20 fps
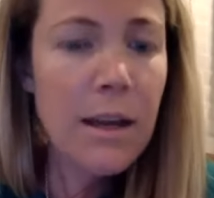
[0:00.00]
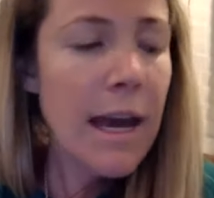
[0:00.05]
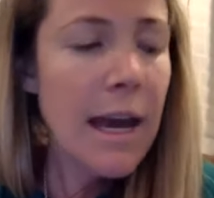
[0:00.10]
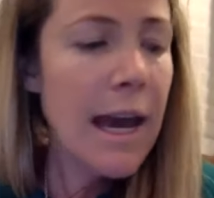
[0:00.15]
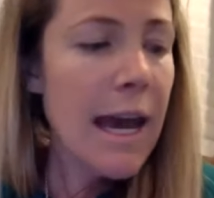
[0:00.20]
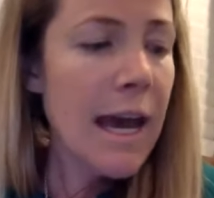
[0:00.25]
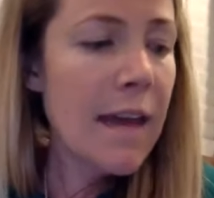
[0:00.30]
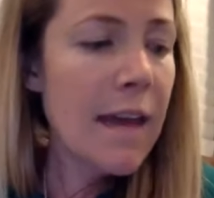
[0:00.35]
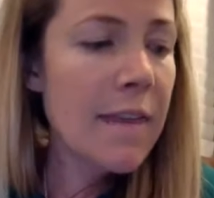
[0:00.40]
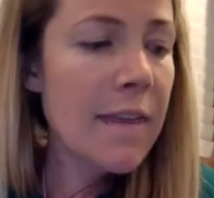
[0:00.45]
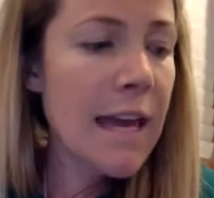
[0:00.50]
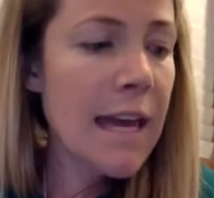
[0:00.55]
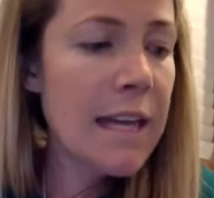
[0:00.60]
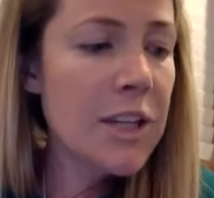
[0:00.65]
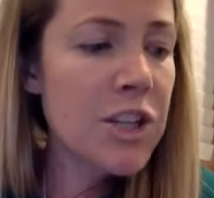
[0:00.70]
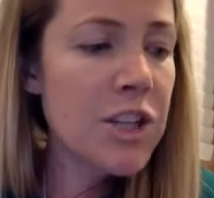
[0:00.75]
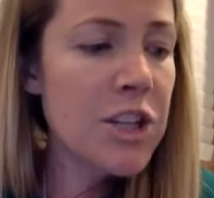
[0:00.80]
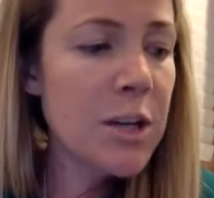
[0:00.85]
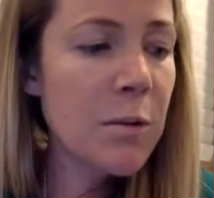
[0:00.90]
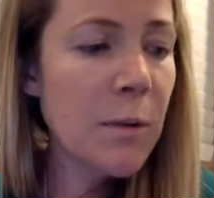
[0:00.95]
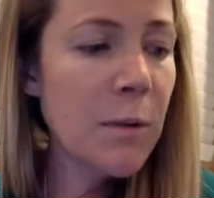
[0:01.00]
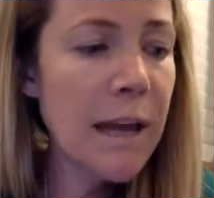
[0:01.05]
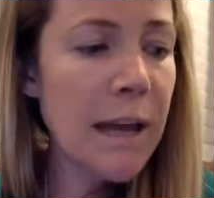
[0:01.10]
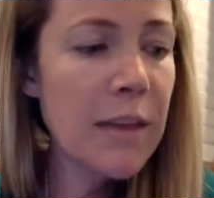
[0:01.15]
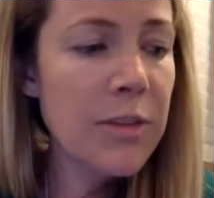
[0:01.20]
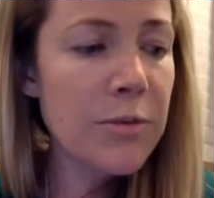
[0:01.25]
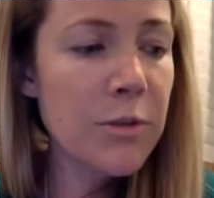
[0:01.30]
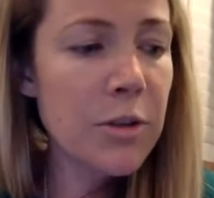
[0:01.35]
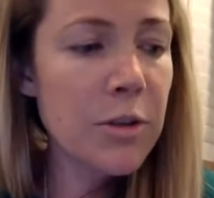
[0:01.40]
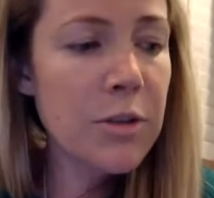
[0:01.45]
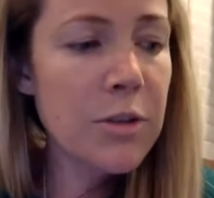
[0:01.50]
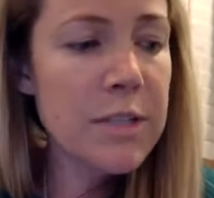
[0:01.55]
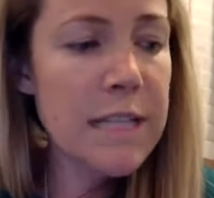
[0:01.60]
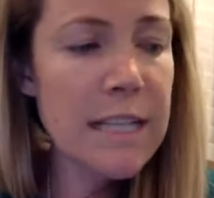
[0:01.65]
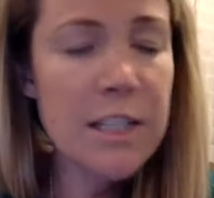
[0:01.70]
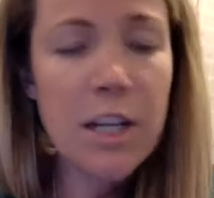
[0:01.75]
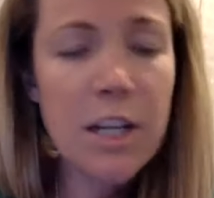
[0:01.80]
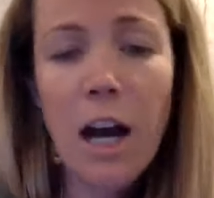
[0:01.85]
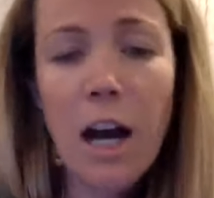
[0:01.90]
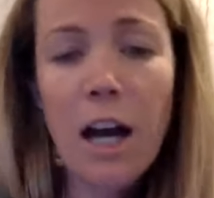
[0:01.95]
And then she went through
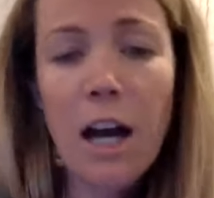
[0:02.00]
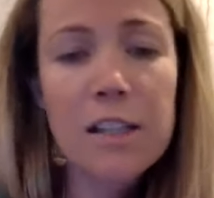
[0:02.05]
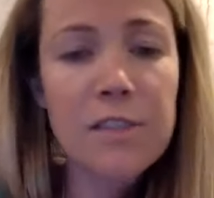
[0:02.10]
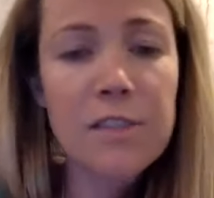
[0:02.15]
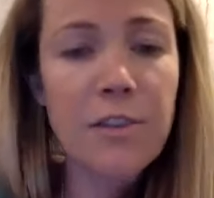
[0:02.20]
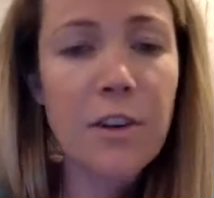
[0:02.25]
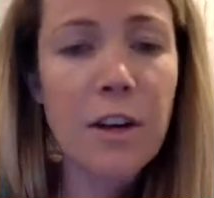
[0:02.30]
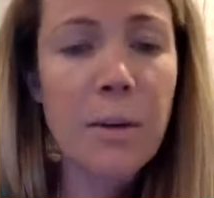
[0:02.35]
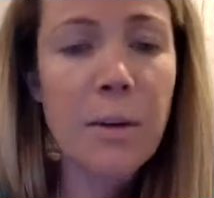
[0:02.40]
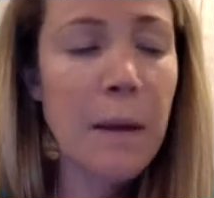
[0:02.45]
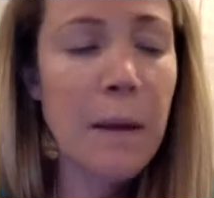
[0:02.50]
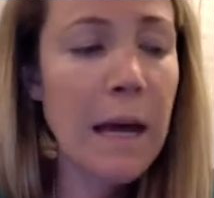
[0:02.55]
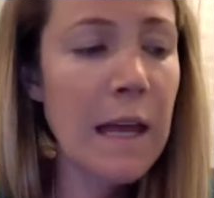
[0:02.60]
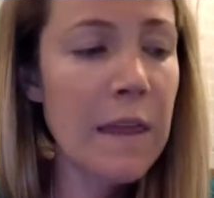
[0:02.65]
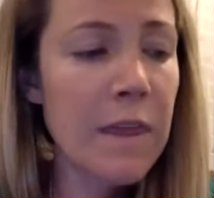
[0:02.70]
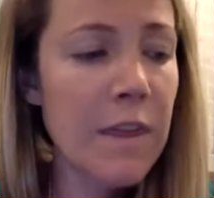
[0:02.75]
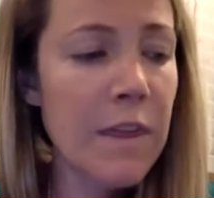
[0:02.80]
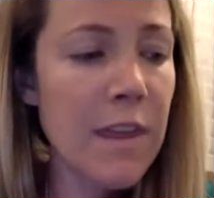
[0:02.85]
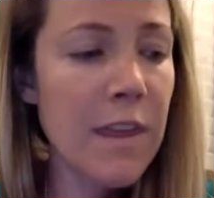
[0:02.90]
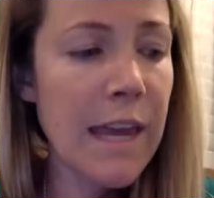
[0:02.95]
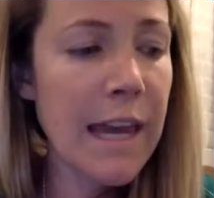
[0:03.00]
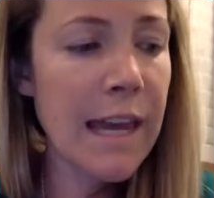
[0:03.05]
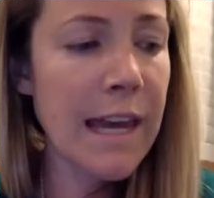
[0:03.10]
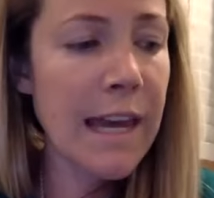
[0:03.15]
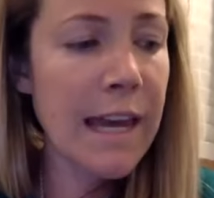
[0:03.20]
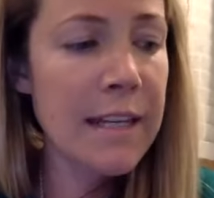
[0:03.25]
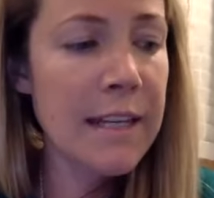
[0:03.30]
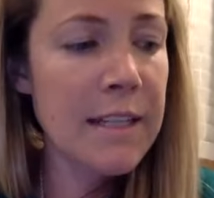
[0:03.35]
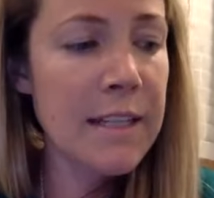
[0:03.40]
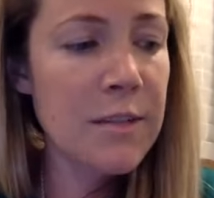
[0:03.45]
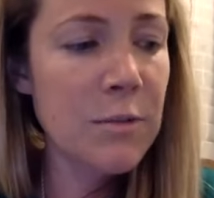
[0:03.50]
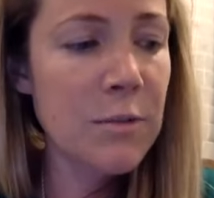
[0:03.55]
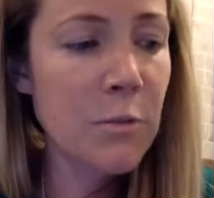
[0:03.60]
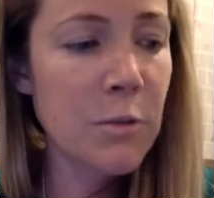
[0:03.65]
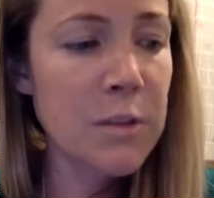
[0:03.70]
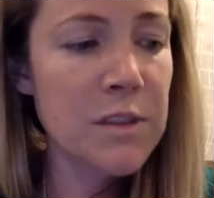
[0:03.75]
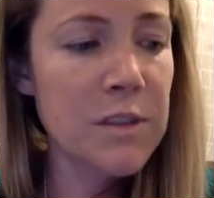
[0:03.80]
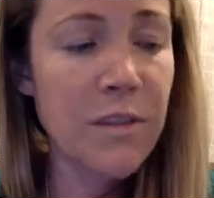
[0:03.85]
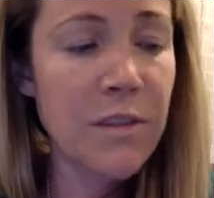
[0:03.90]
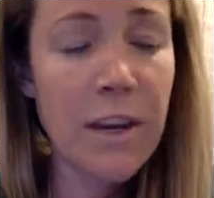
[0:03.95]
detox for a month and
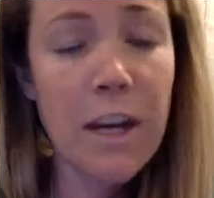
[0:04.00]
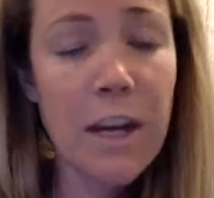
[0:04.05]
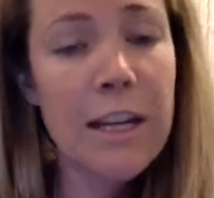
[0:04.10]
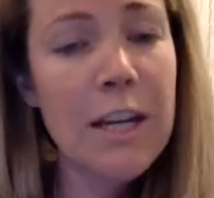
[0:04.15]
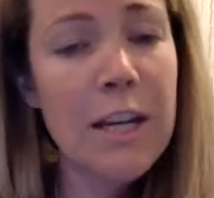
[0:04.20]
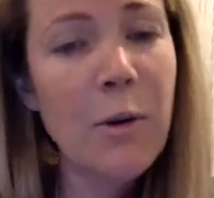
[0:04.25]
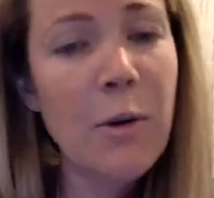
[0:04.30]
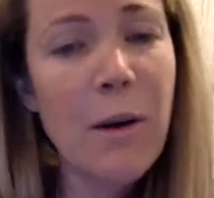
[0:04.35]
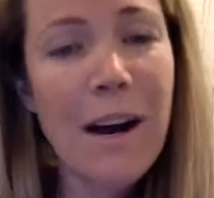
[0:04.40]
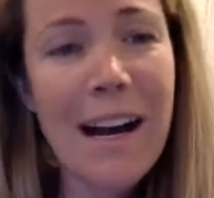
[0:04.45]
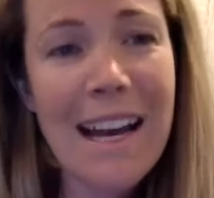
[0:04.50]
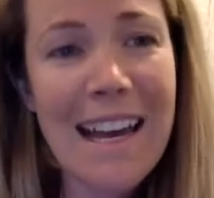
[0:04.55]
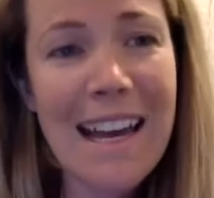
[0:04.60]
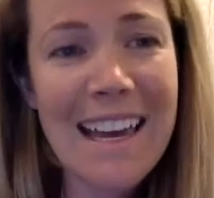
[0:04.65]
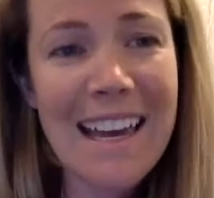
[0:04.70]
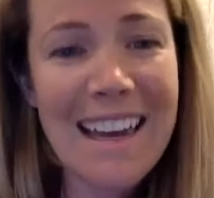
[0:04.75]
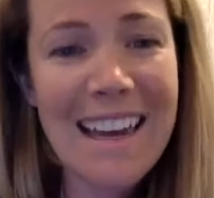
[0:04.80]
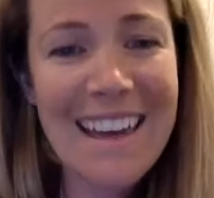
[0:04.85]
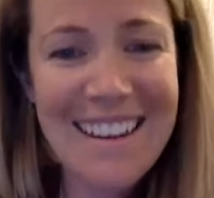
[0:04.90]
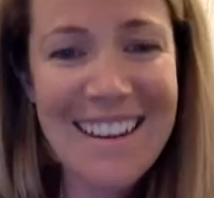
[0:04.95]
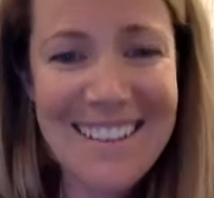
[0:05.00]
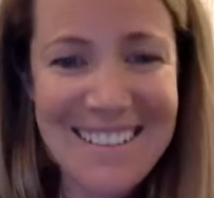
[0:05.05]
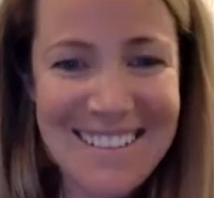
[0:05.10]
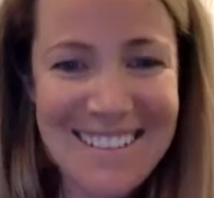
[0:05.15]
was very quiet